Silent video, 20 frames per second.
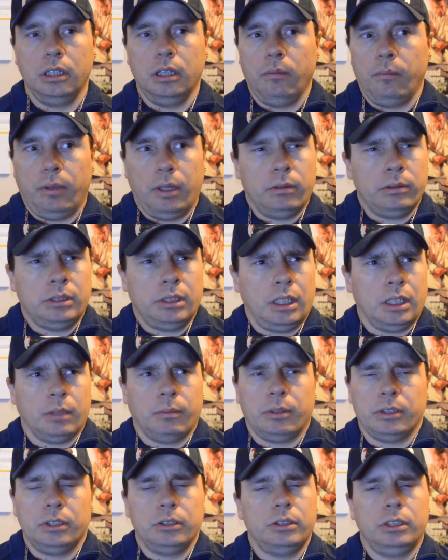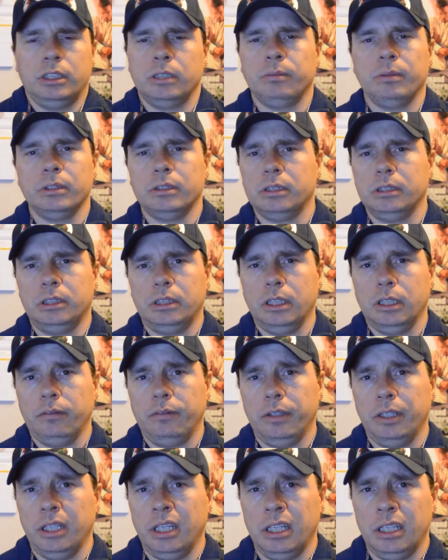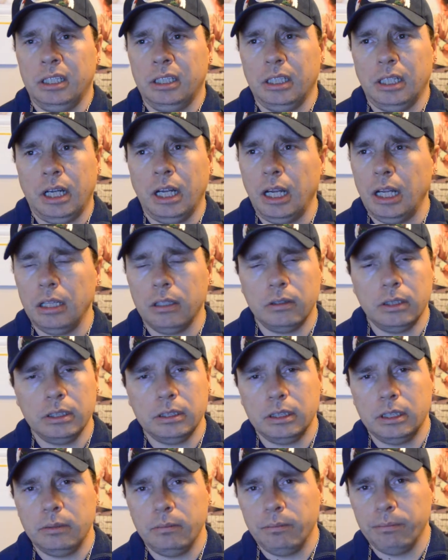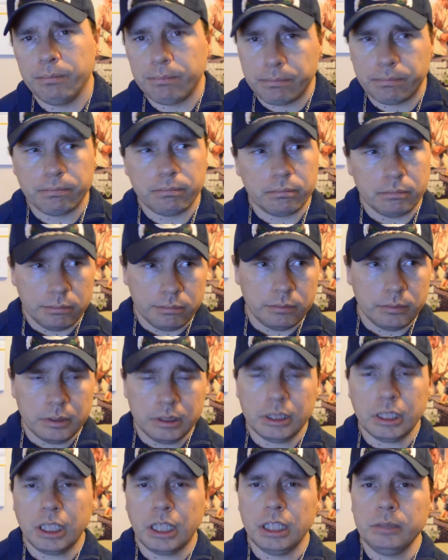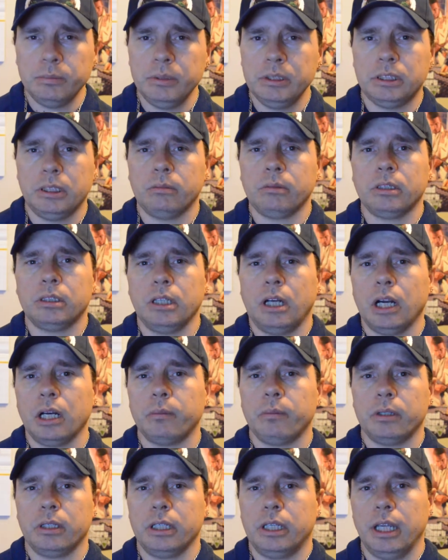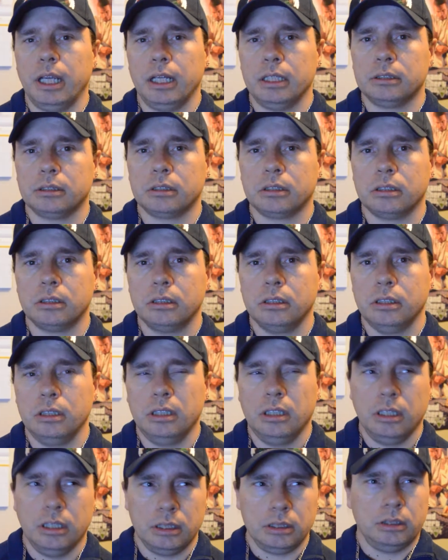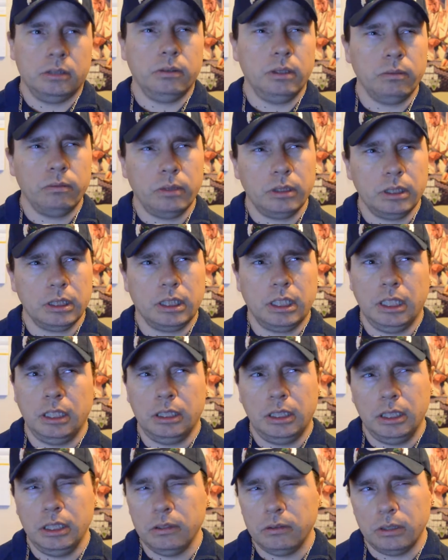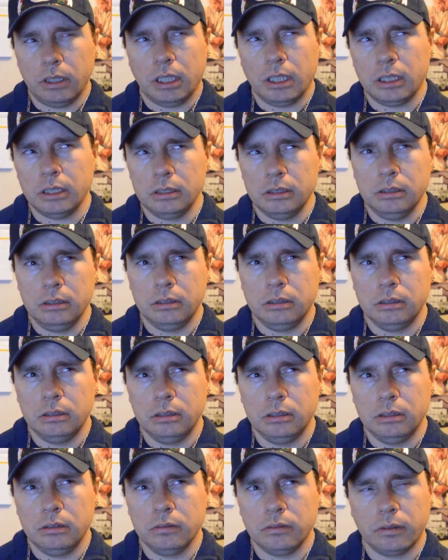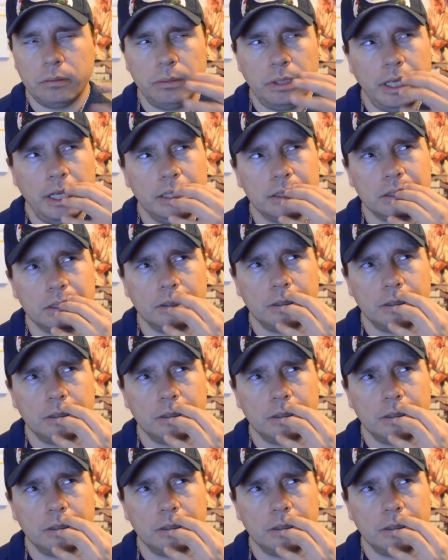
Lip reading: But I was talking about YouTubers and stuff, and I don't know, it gives me something to talk about, I guess. Do I want to continue it on? Not?